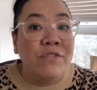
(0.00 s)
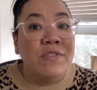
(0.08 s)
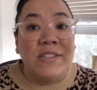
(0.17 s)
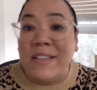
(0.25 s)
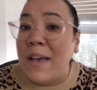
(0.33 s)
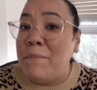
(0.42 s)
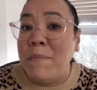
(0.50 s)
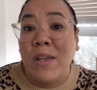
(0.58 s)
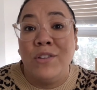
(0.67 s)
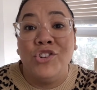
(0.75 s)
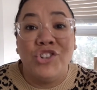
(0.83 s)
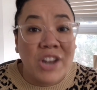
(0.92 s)

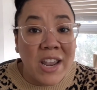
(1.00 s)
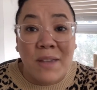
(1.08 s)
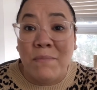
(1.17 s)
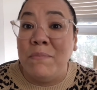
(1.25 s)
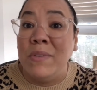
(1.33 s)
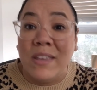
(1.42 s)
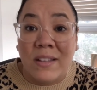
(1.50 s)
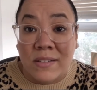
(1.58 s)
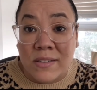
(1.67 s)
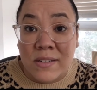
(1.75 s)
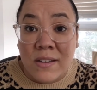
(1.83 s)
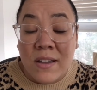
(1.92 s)
resentment, shame, guilt.